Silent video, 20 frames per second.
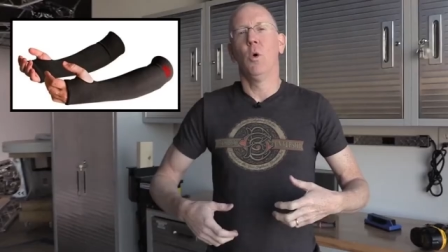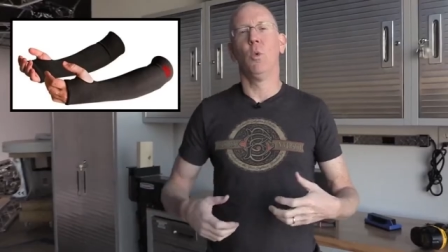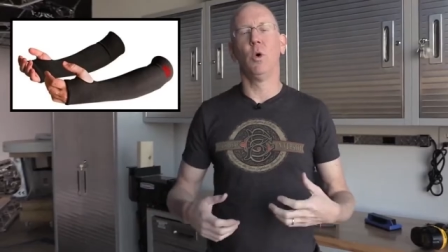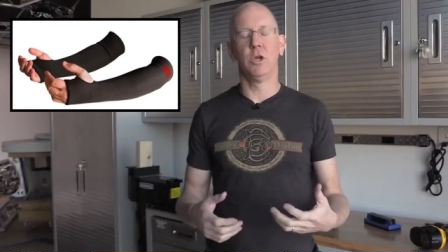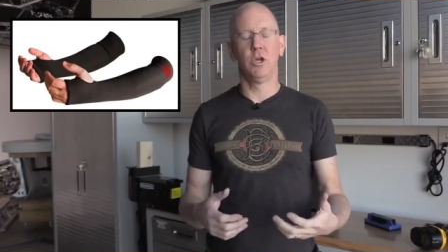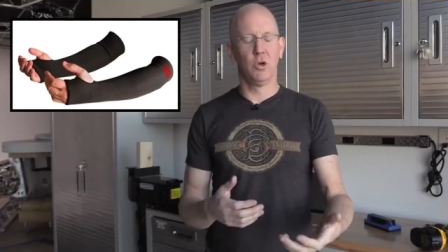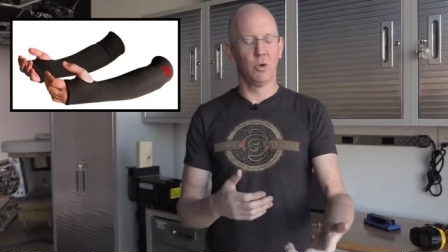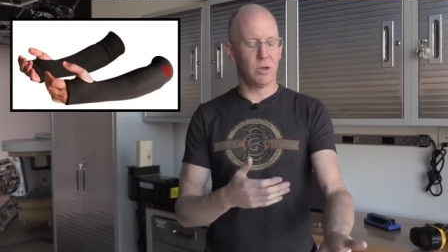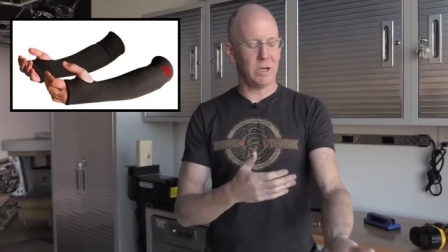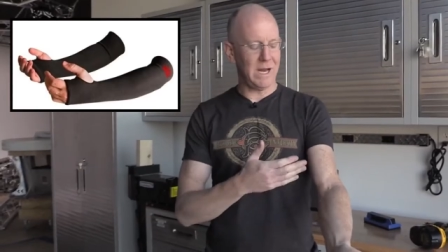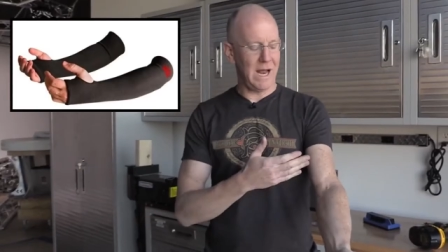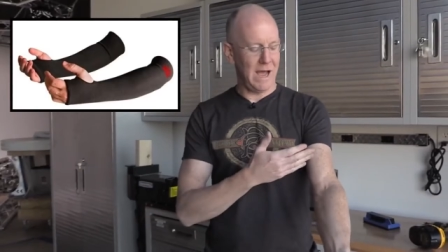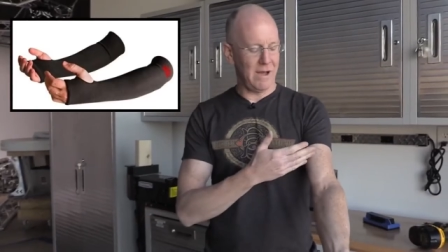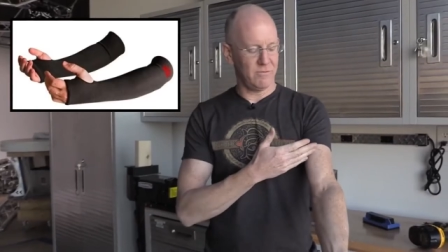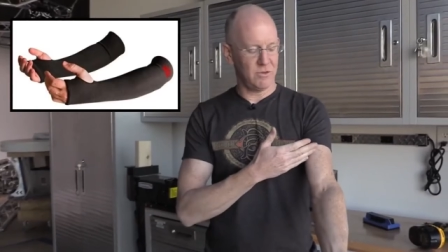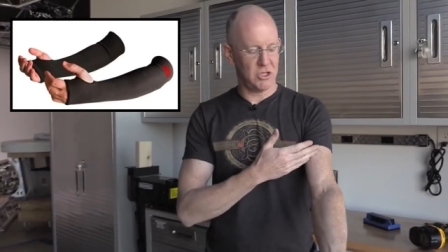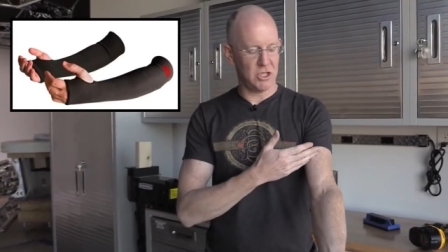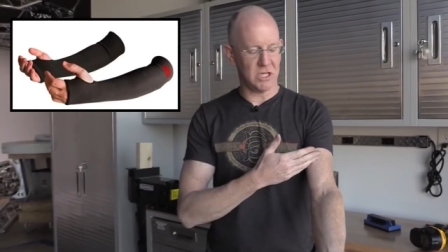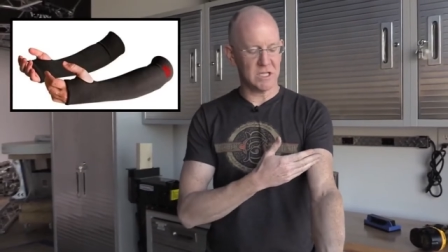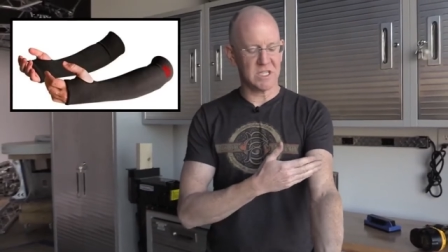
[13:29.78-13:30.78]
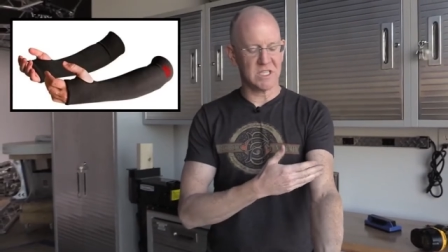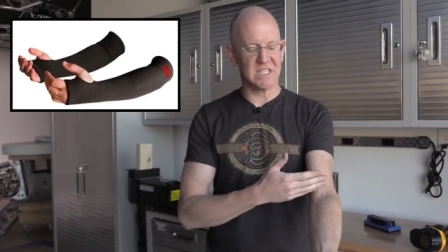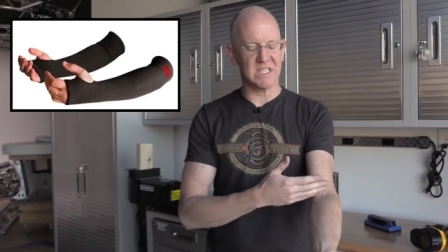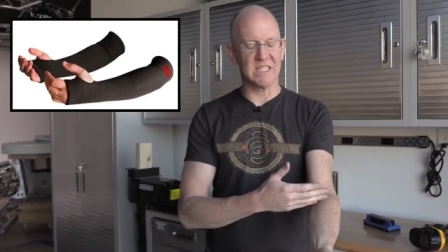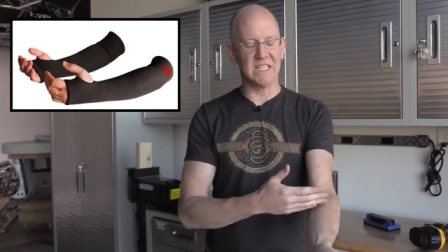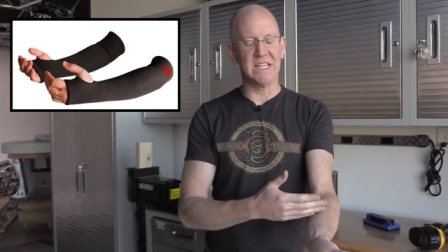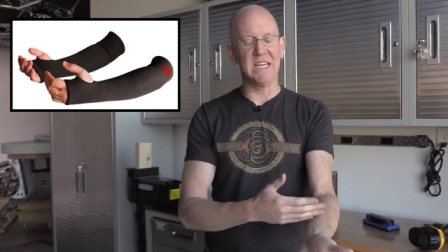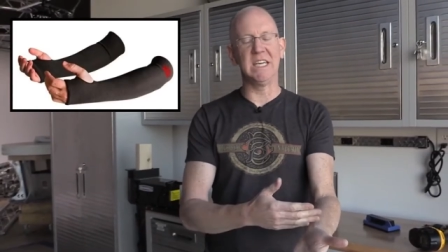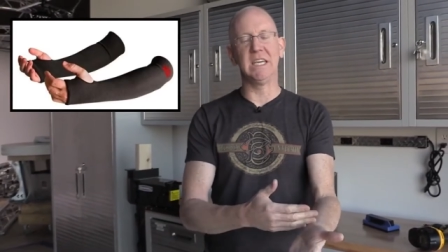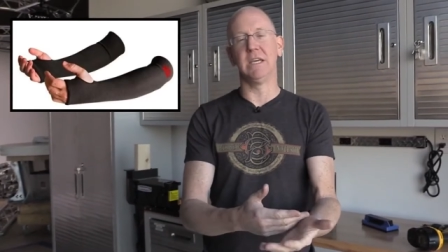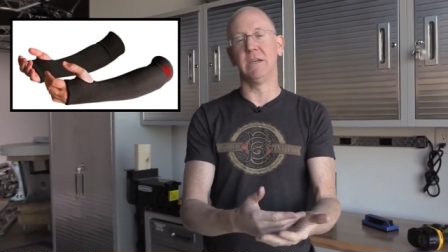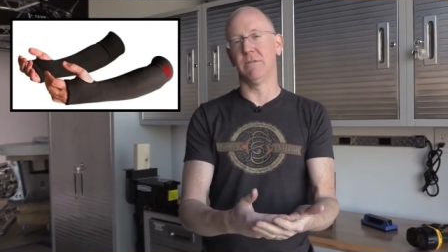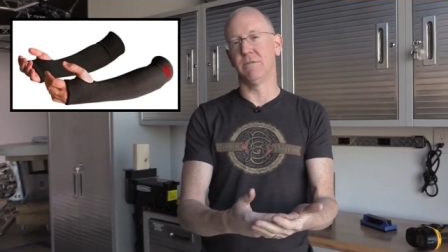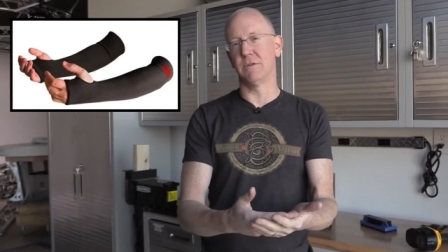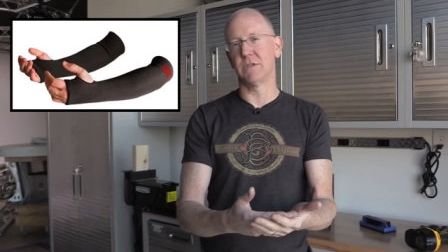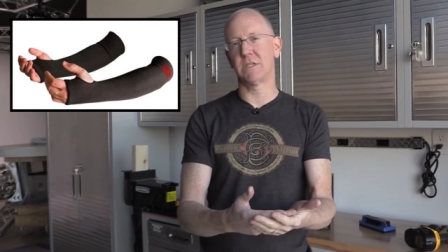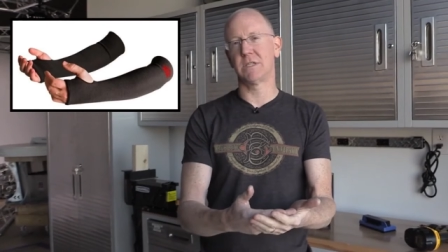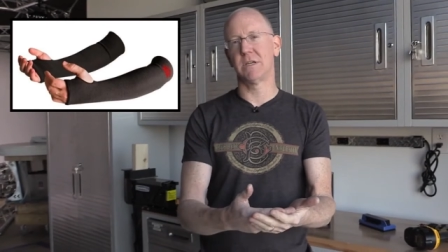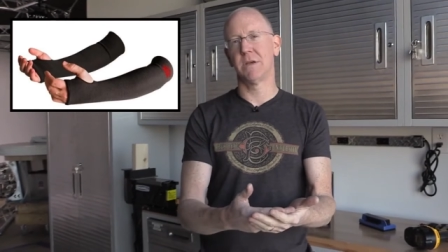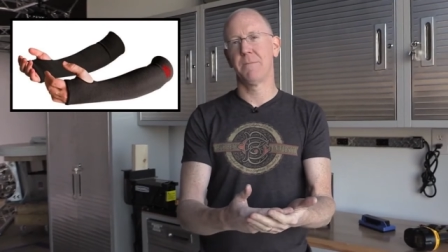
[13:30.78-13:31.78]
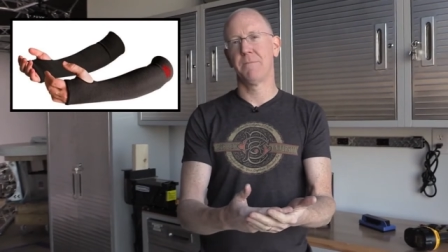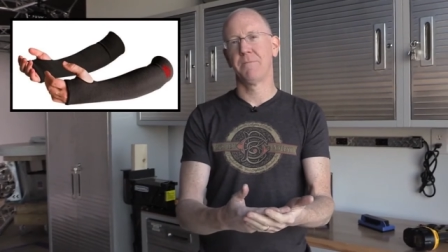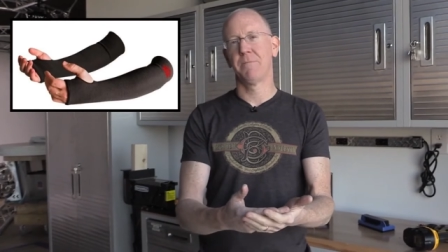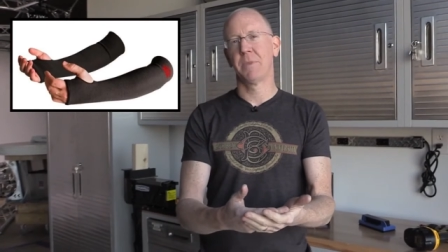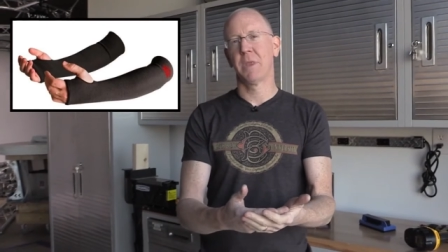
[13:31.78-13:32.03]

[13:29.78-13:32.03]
Well, you could have just sleeves